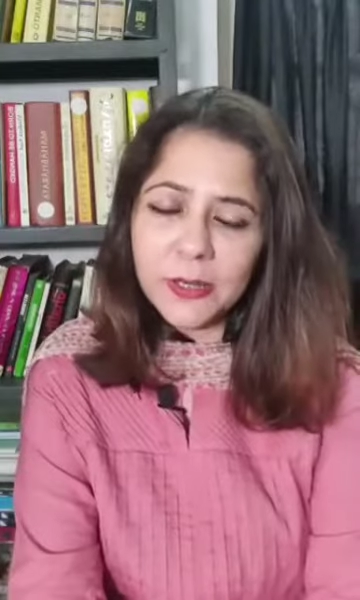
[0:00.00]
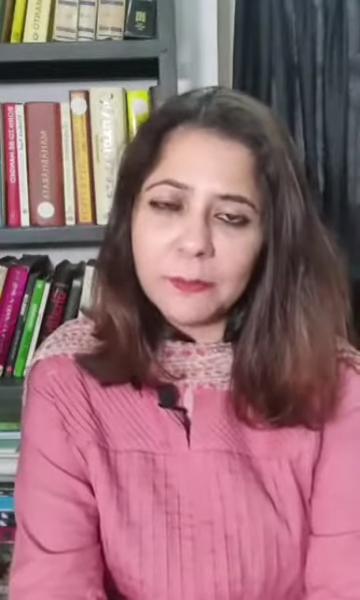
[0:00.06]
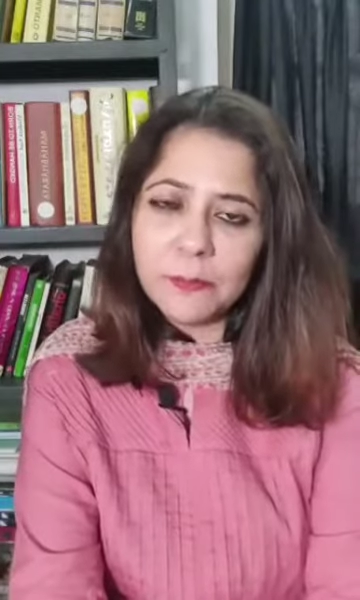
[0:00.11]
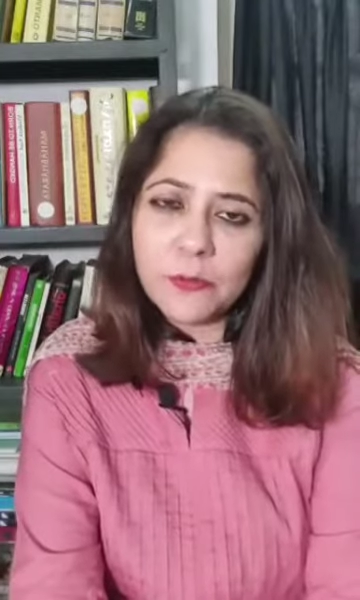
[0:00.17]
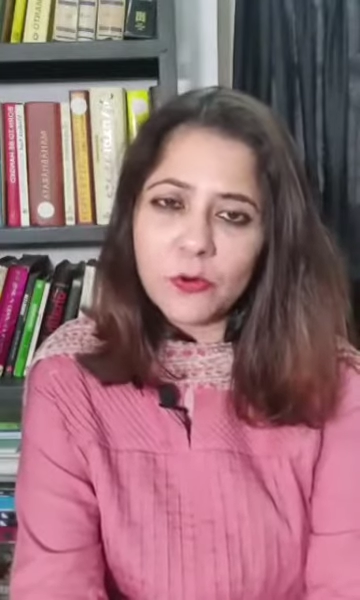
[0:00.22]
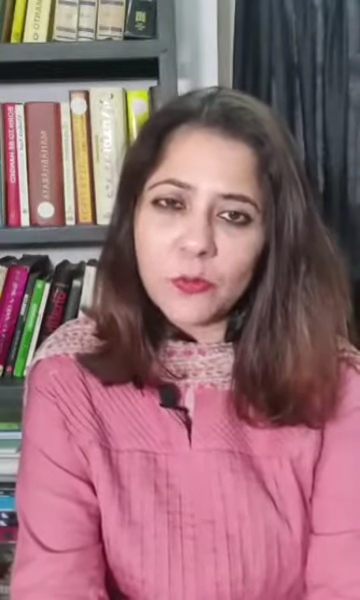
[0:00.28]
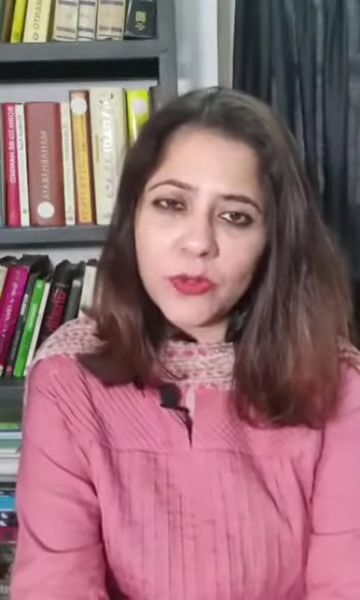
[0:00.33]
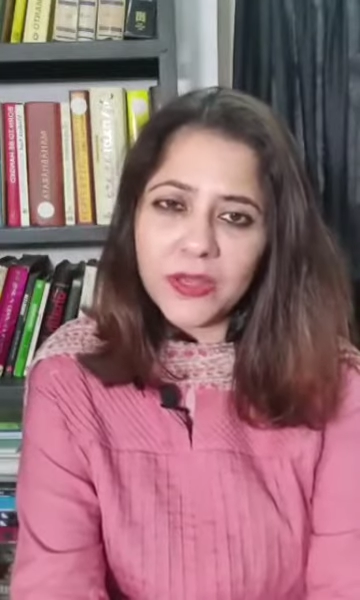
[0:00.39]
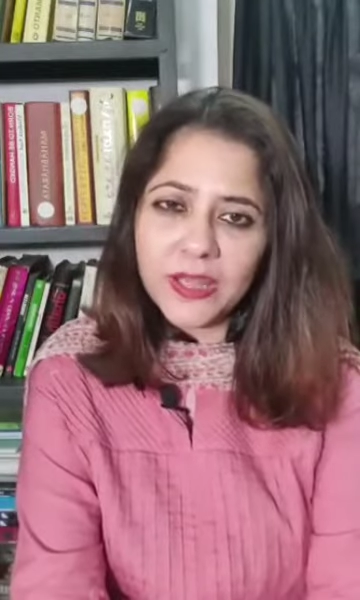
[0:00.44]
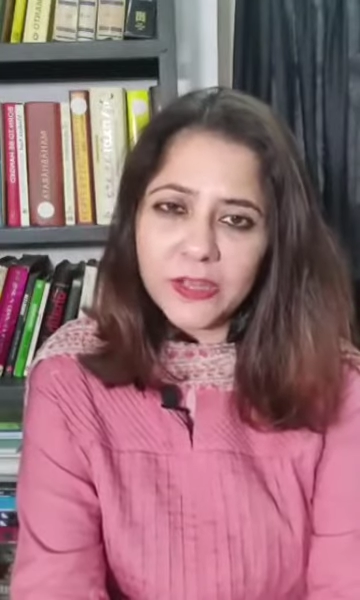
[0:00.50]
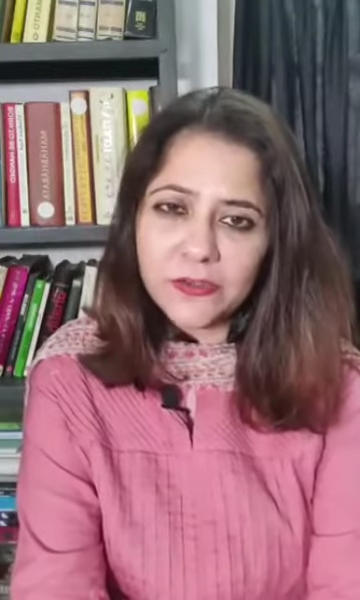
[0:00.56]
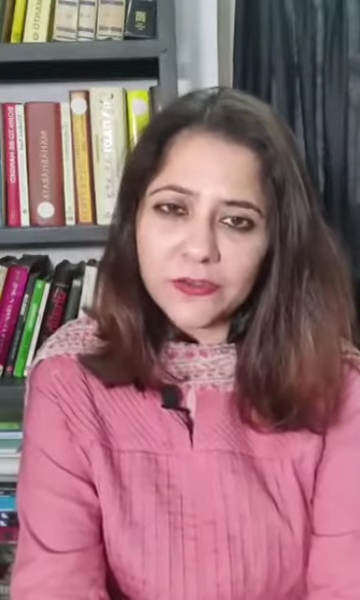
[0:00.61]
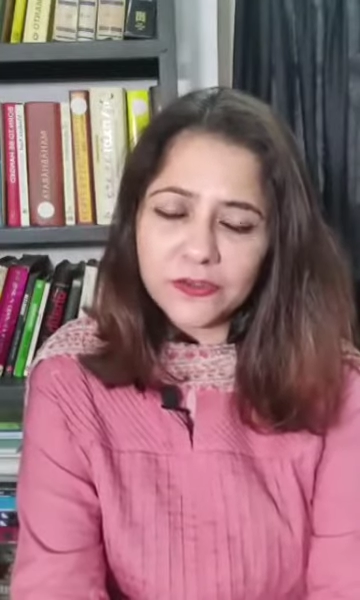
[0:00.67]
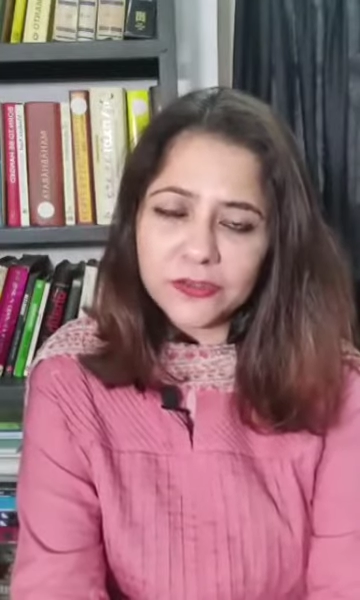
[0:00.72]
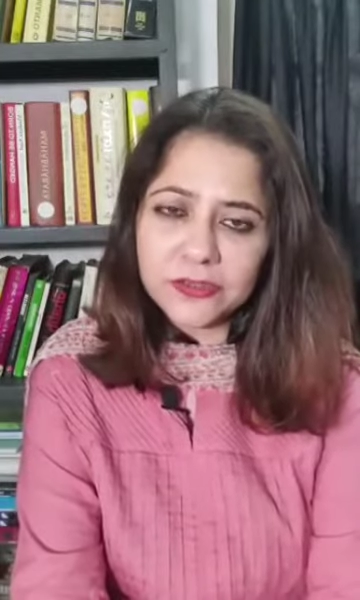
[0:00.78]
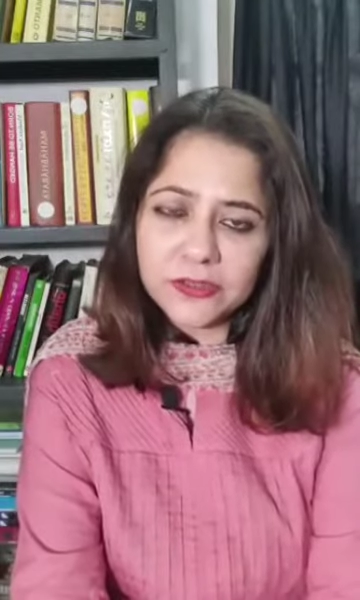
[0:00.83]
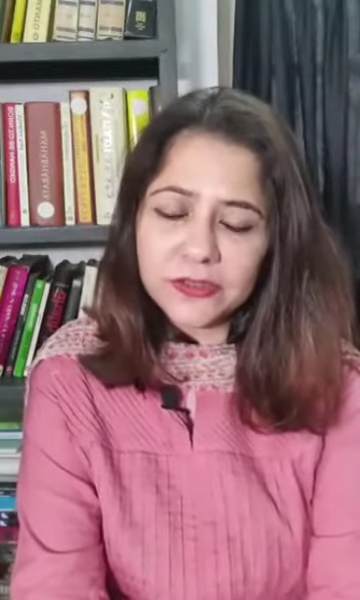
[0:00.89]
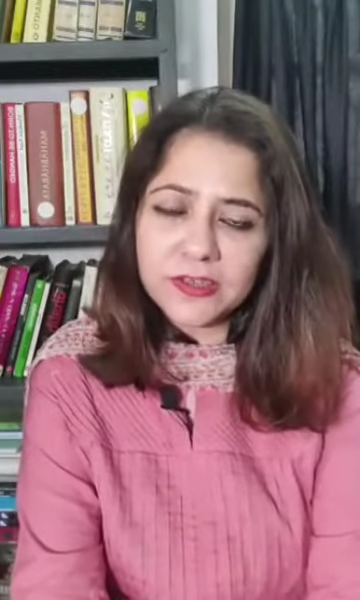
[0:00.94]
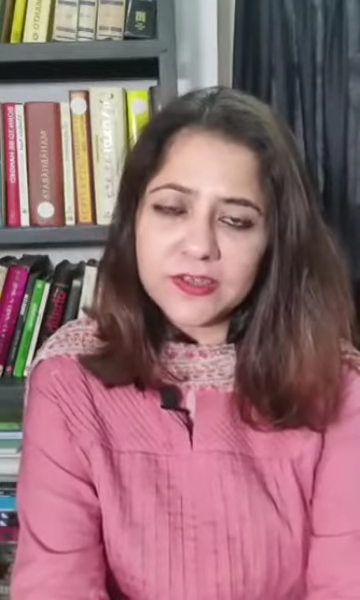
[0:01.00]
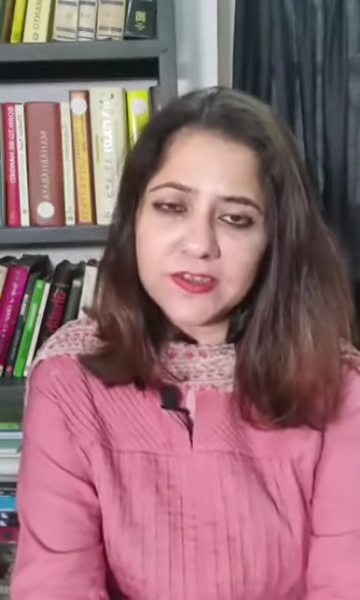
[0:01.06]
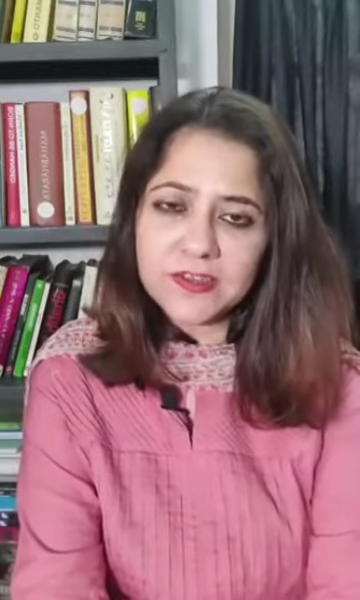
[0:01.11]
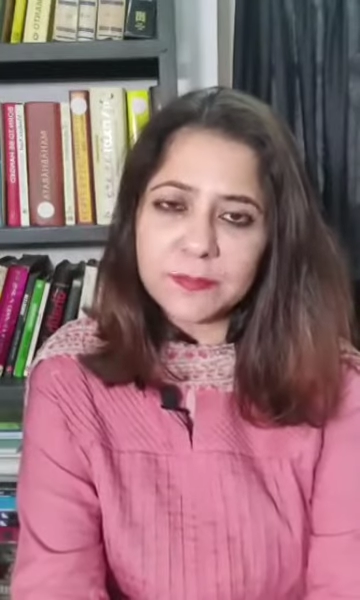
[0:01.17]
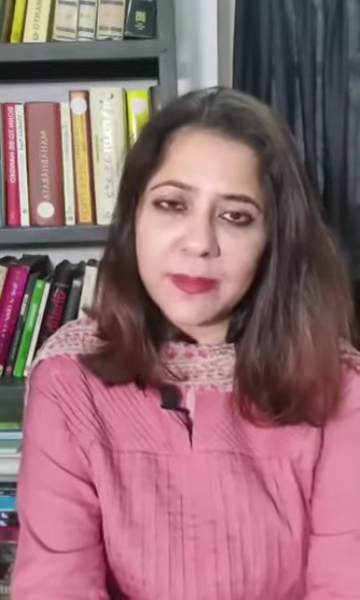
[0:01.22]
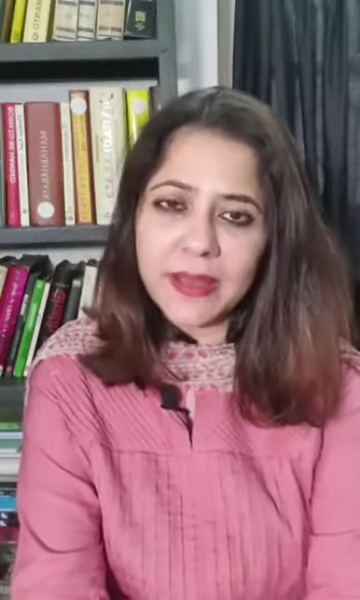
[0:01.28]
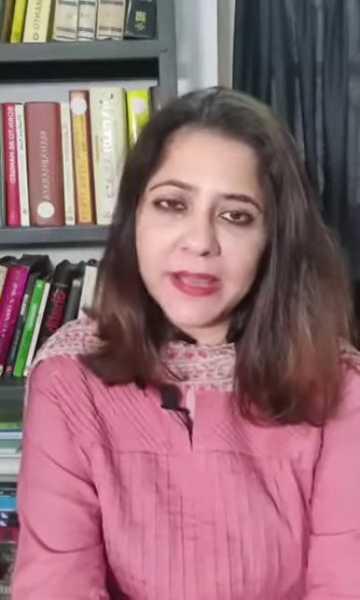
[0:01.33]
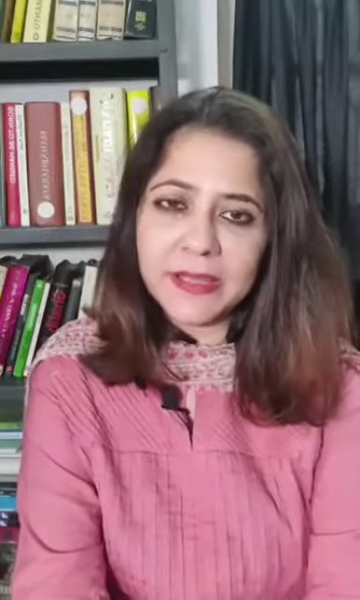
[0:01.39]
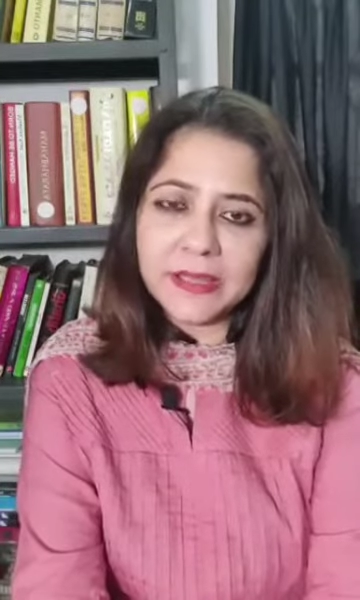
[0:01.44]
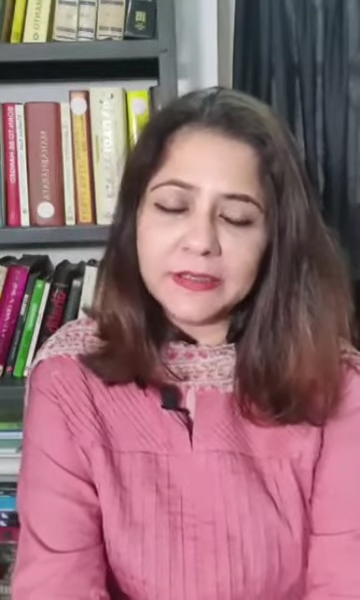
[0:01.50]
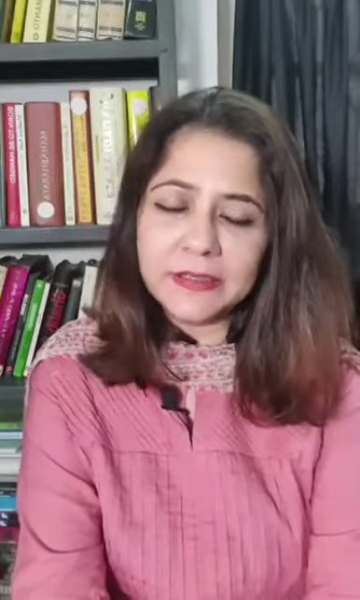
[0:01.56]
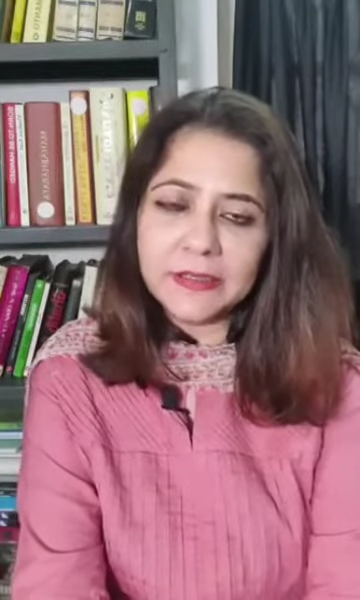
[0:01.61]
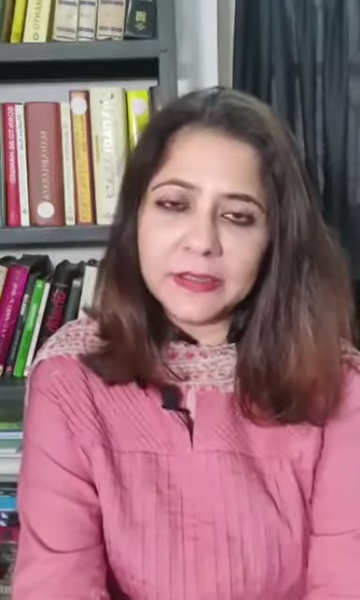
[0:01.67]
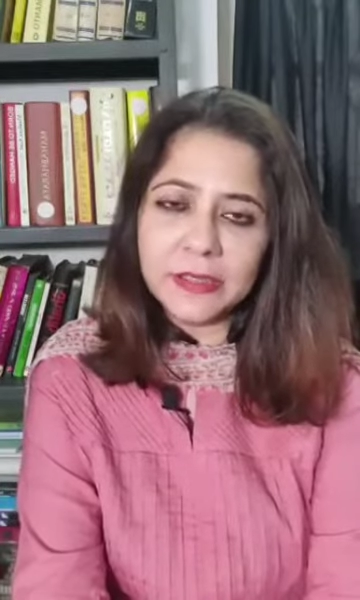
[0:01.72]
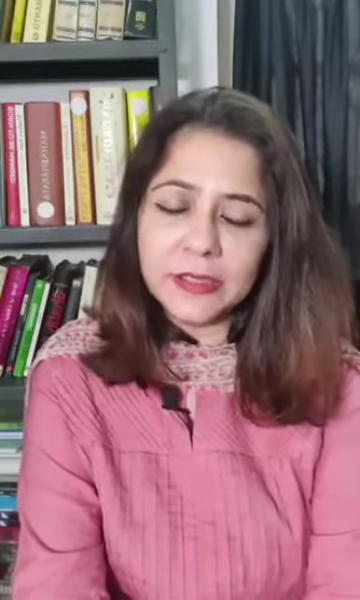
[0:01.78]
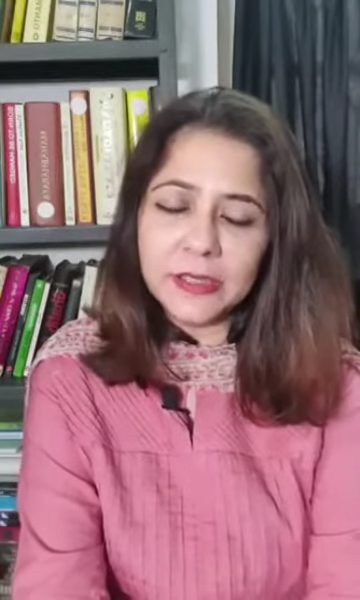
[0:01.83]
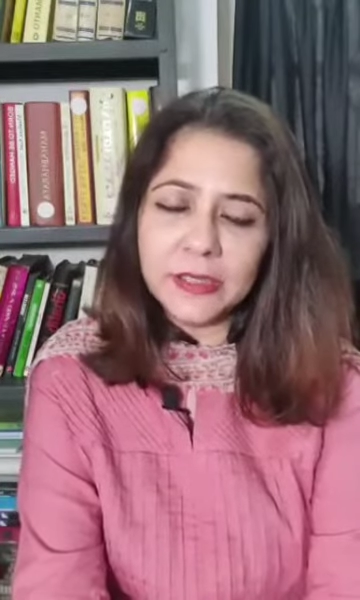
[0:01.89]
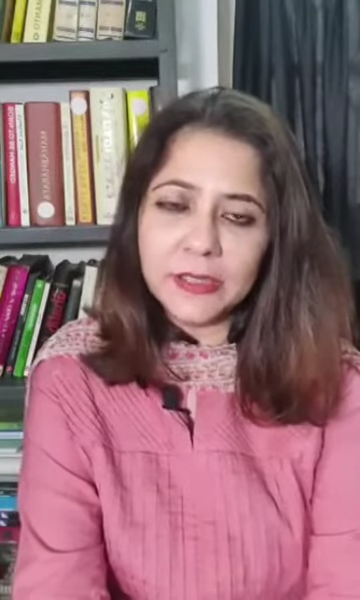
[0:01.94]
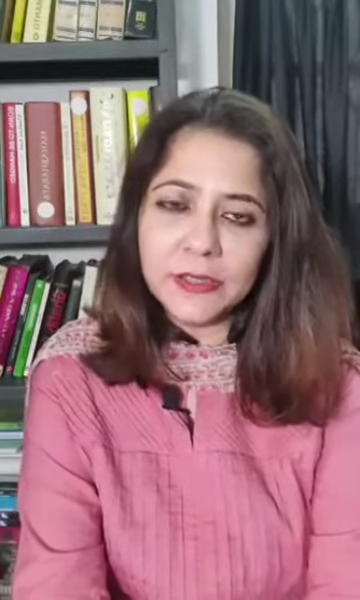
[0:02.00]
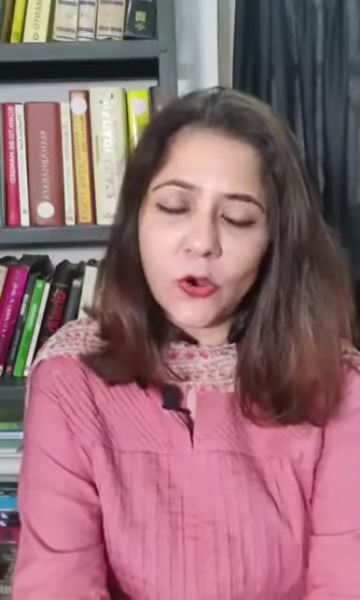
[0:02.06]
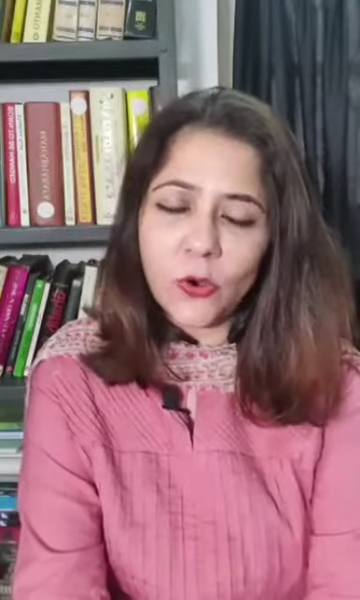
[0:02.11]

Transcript: provocation, despite uh,